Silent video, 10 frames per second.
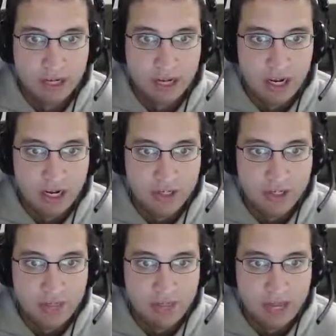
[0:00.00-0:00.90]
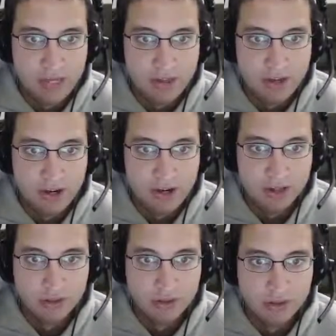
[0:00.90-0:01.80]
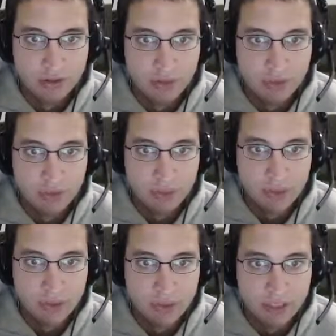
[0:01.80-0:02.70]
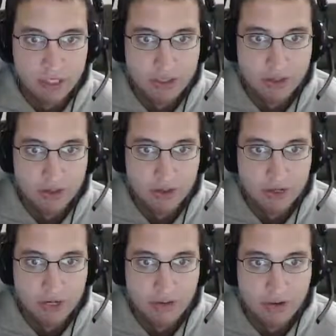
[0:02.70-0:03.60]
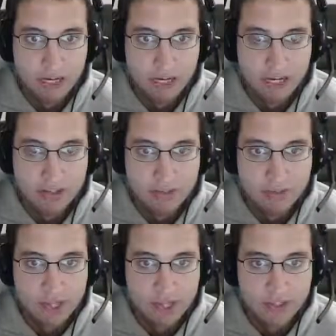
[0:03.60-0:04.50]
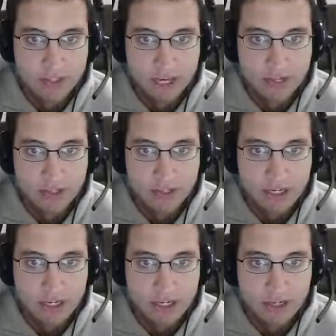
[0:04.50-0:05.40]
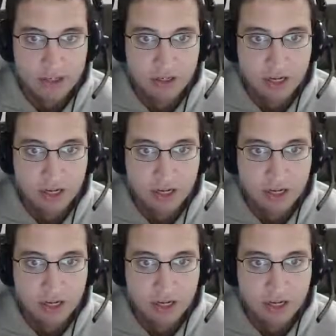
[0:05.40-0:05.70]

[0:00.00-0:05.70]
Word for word: Uh, just depends on mostly if I get some stuns like I just did here,